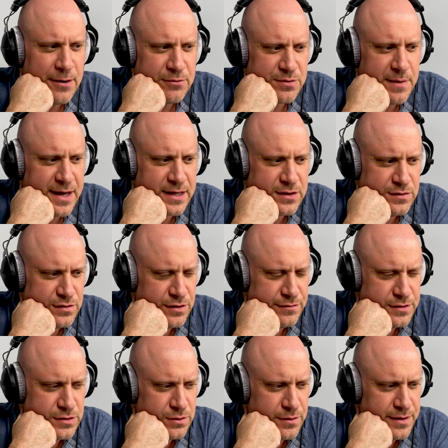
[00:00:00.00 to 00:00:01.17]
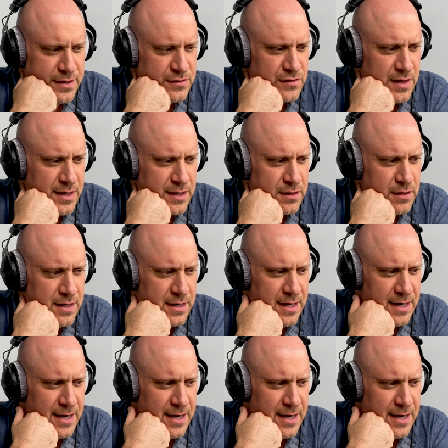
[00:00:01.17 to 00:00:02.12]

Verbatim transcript: with my conservatory. It's like, and